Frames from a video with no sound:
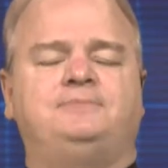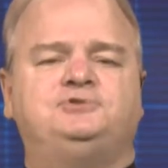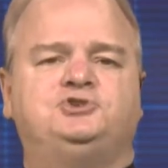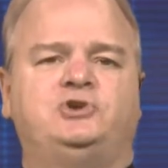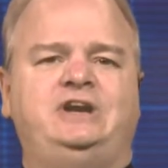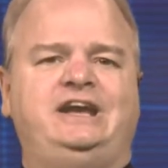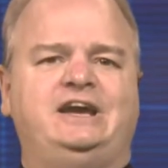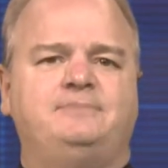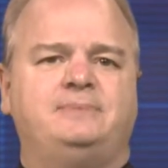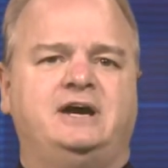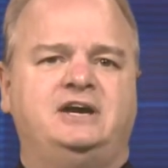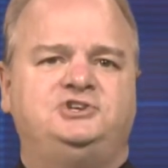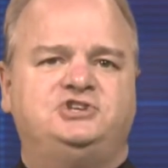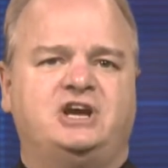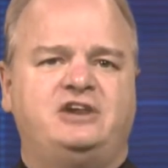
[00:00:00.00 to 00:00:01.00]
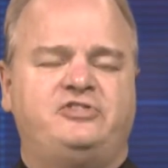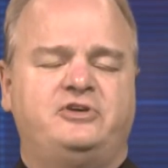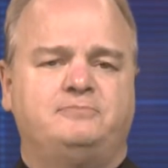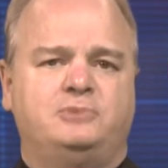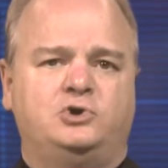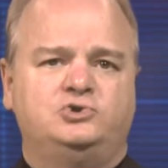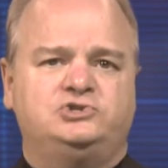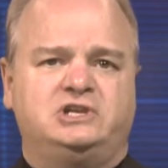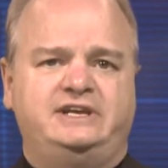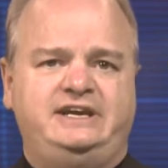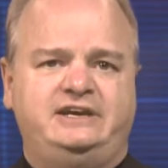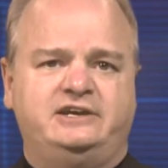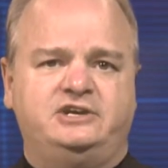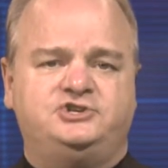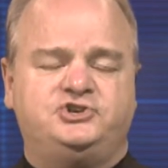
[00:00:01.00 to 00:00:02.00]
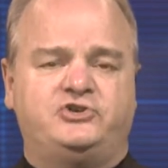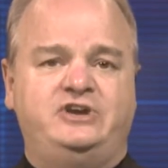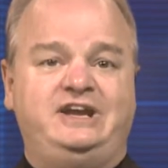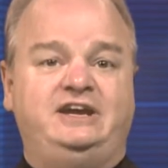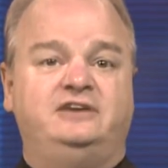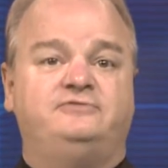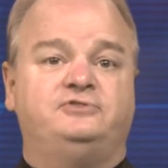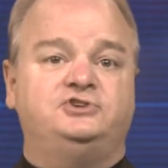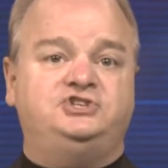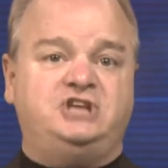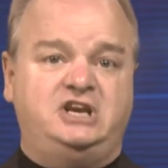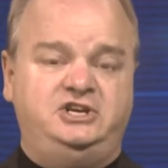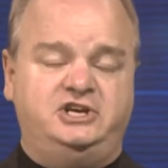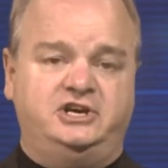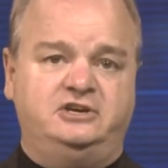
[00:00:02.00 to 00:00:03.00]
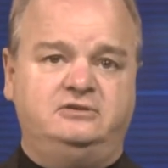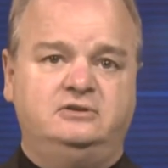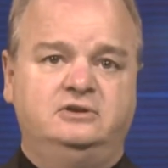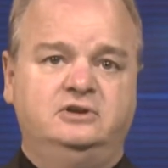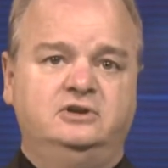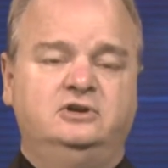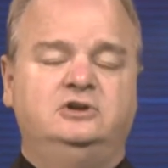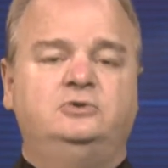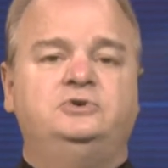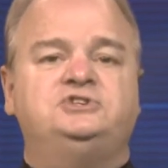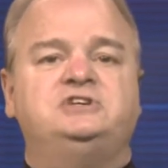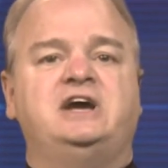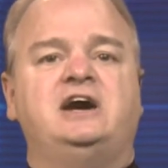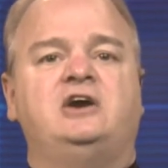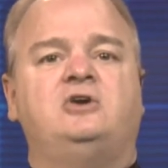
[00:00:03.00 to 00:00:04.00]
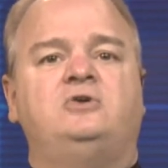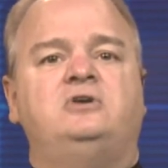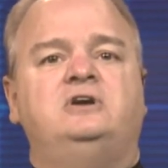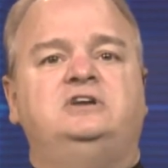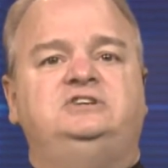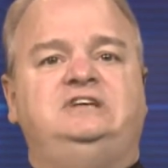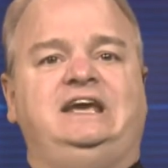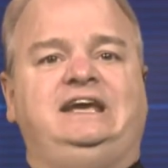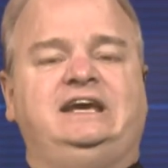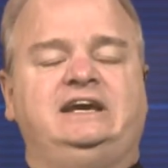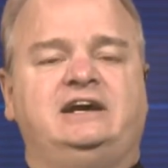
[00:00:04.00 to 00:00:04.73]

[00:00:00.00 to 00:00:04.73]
joined again by Jonathon Moseley, an attorney in Virginia, who is now taking